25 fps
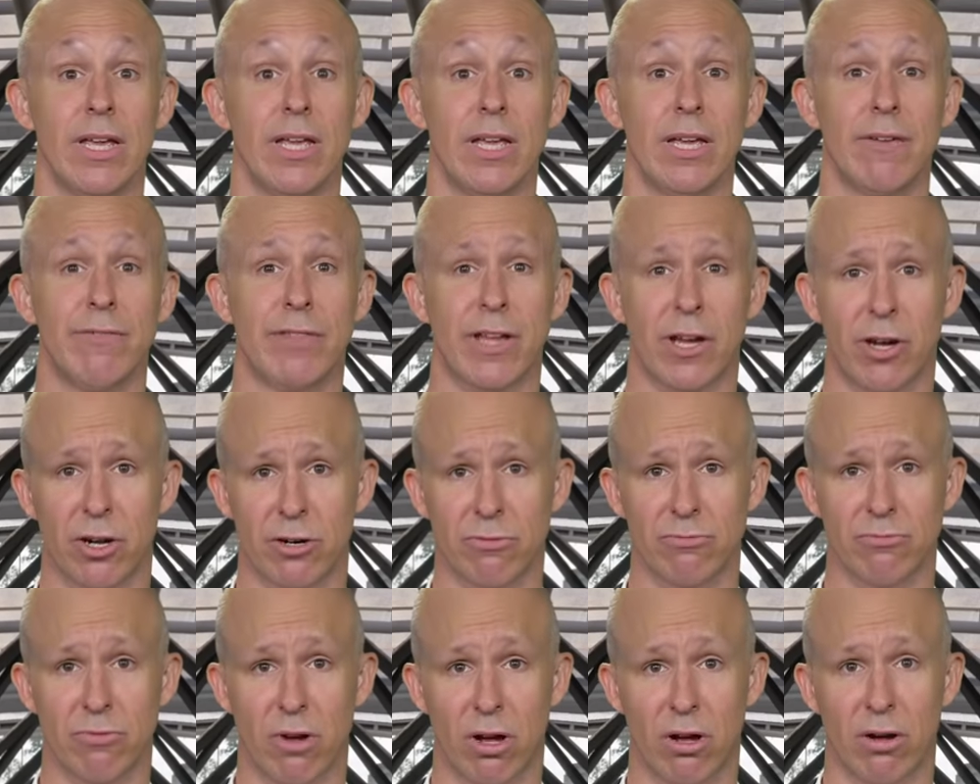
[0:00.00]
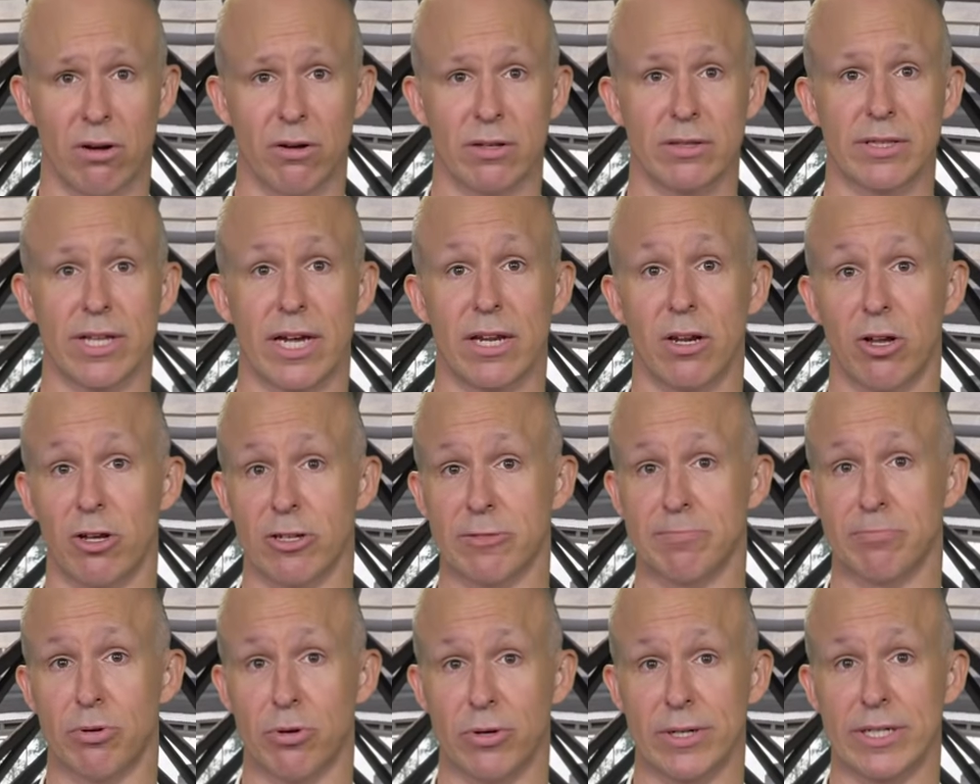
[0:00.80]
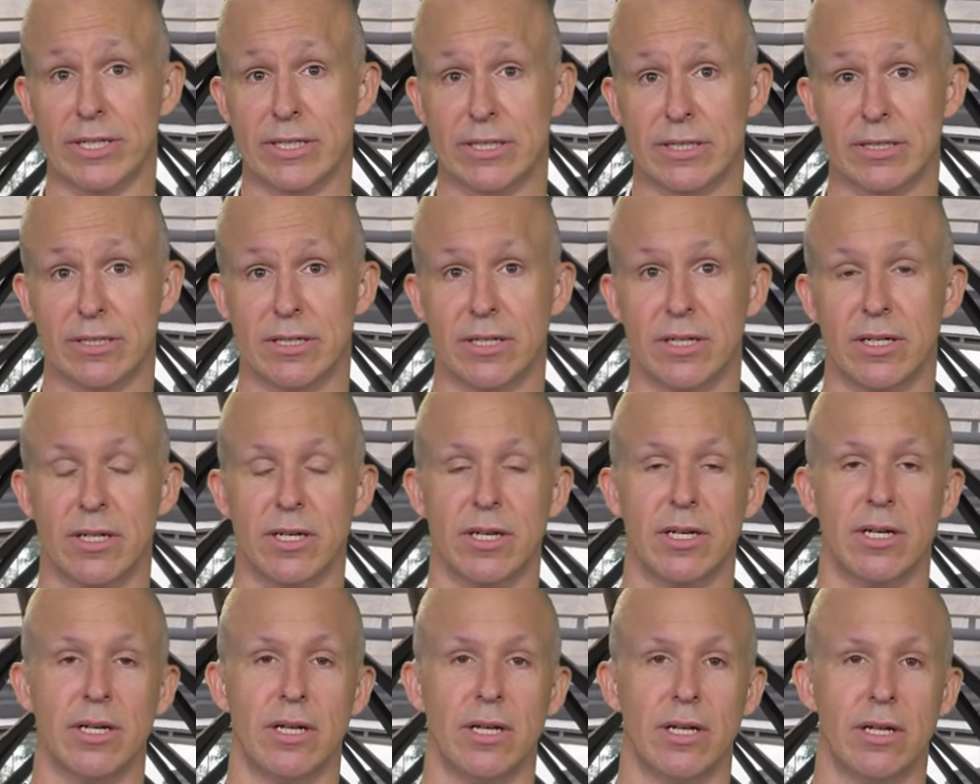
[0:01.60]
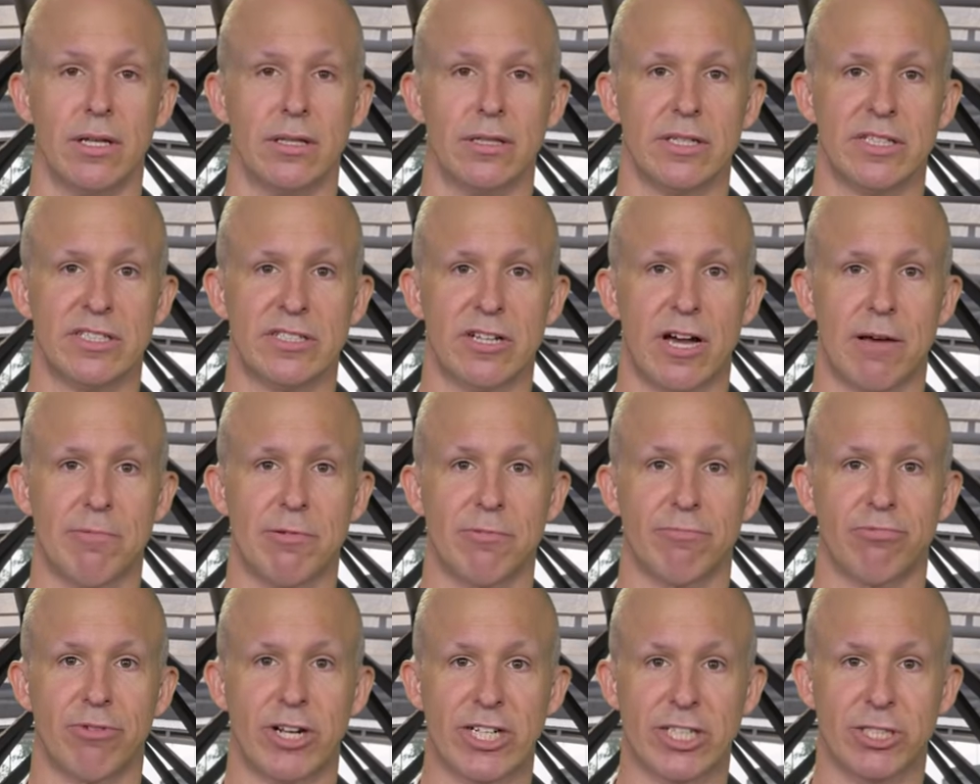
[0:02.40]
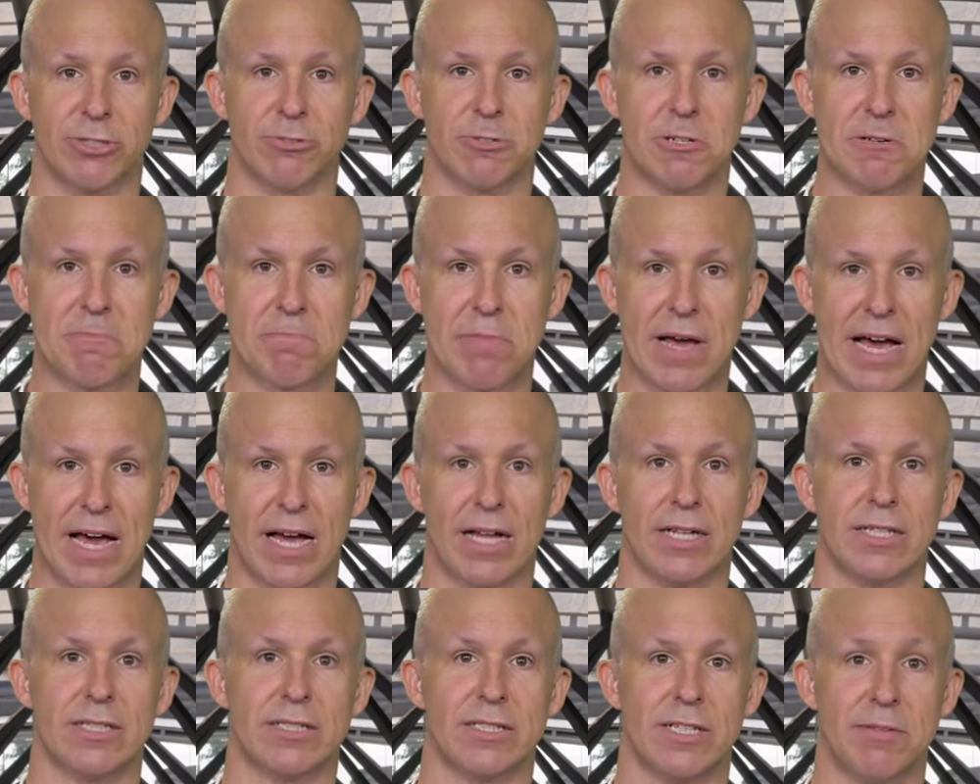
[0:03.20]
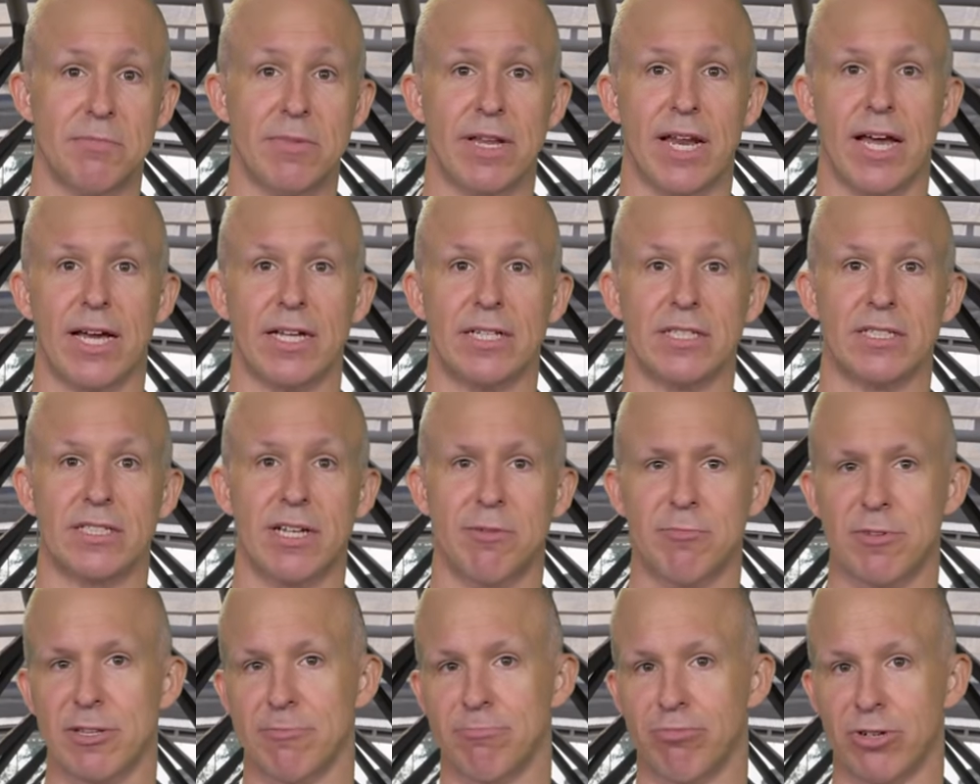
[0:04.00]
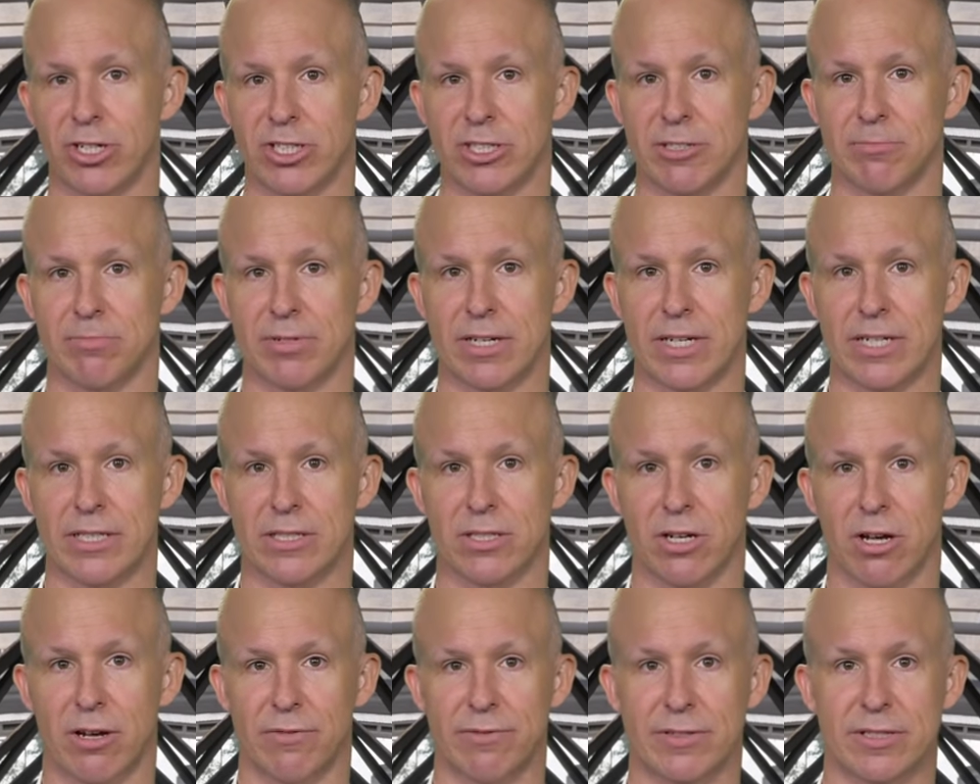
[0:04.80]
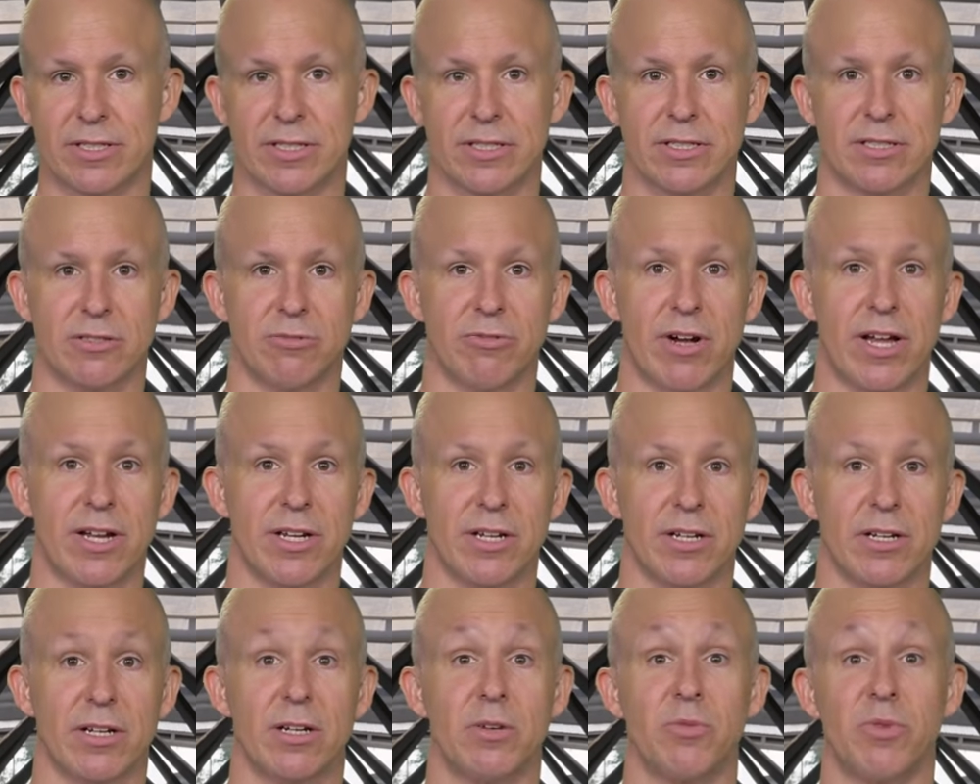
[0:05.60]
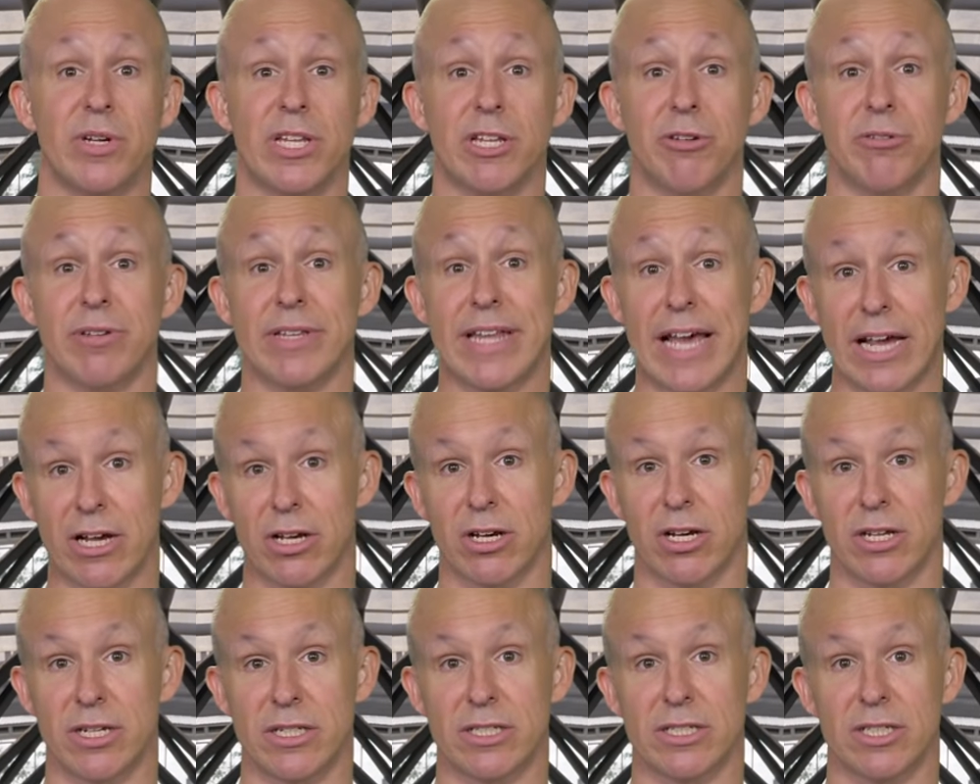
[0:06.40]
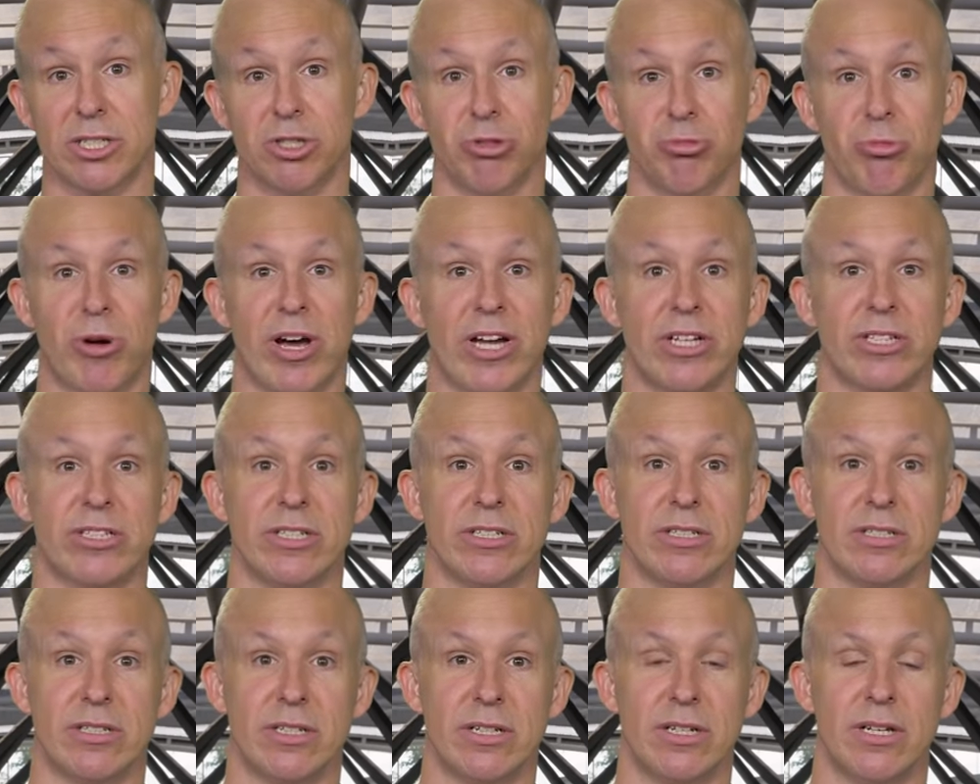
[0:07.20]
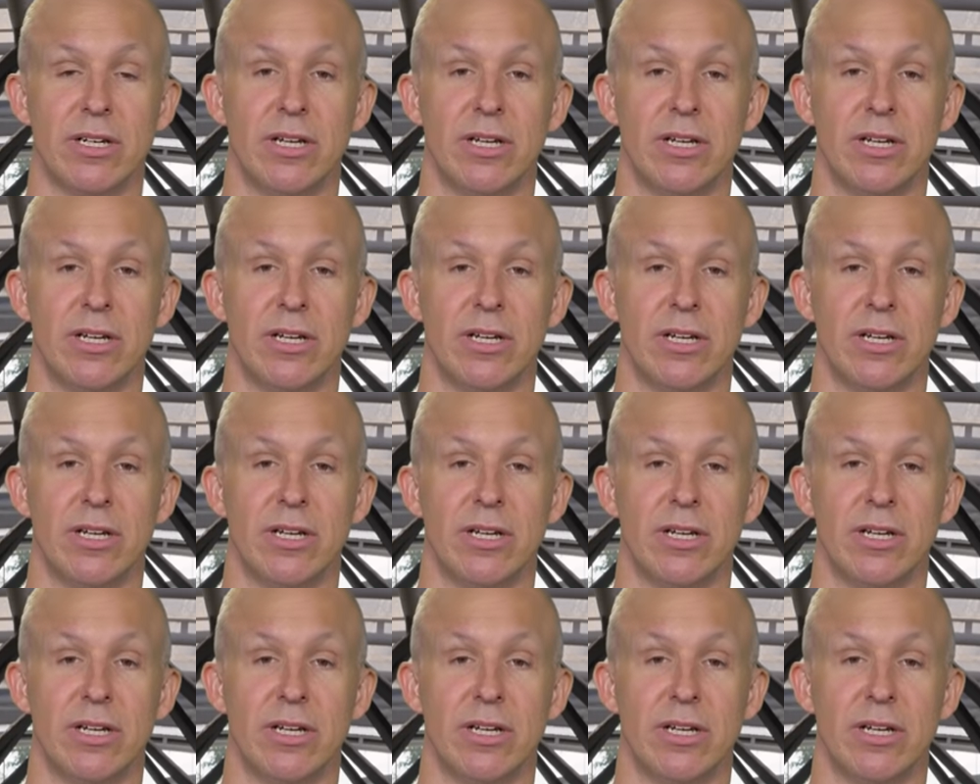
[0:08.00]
If they got it wrong, they lost points. This type of pressure in part simulates some of the pressure police officers are under when they're in that kind of situation.